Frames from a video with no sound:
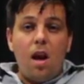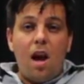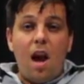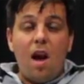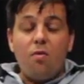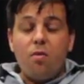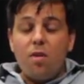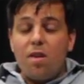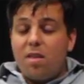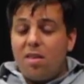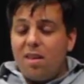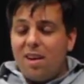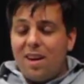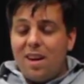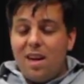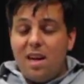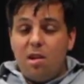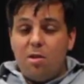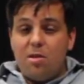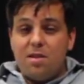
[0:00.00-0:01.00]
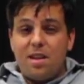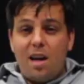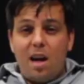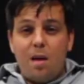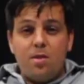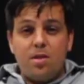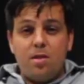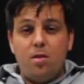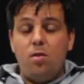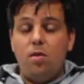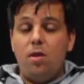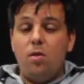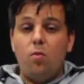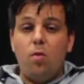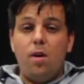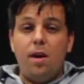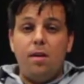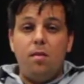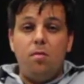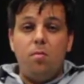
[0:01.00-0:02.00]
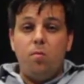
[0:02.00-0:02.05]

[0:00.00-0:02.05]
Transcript: Everything here is absolutely red,